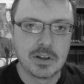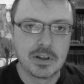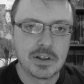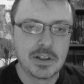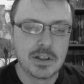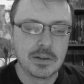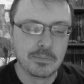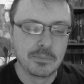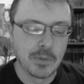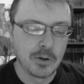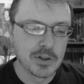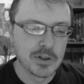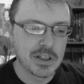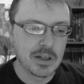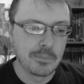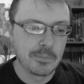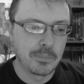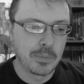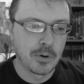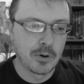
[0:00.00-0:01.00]
the most
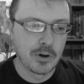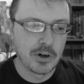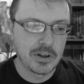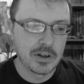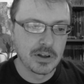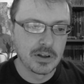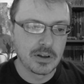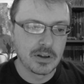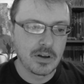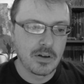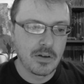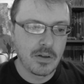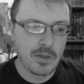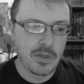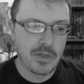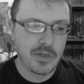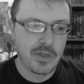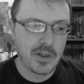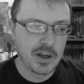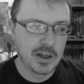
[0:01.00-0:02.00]
important
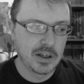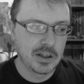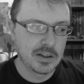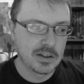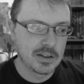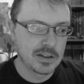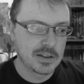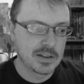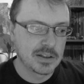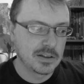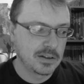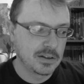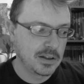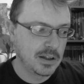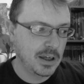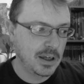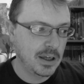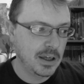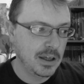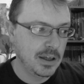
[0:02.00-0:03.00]
things
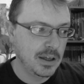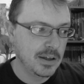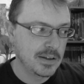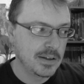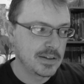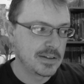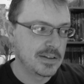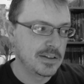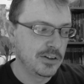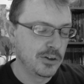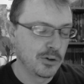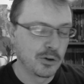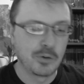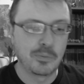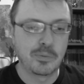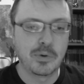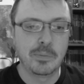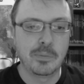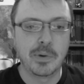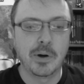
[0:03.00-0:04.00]
is your
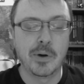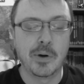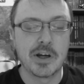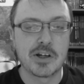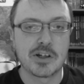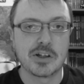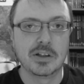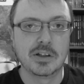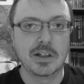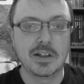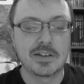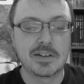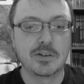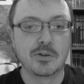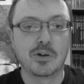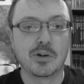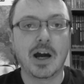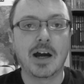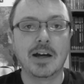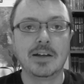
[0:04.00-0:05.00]
preparation, is
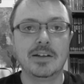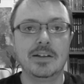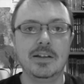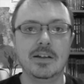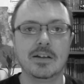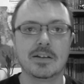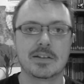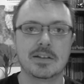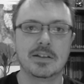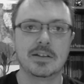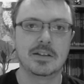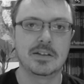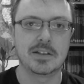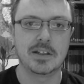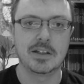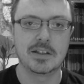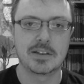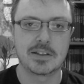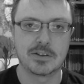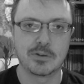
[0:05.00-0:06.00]
your ideas,
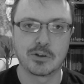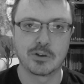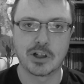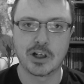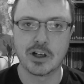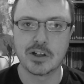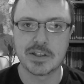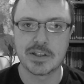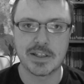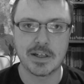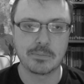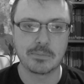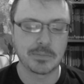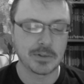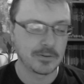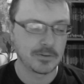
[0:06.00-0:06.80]
it's your concept.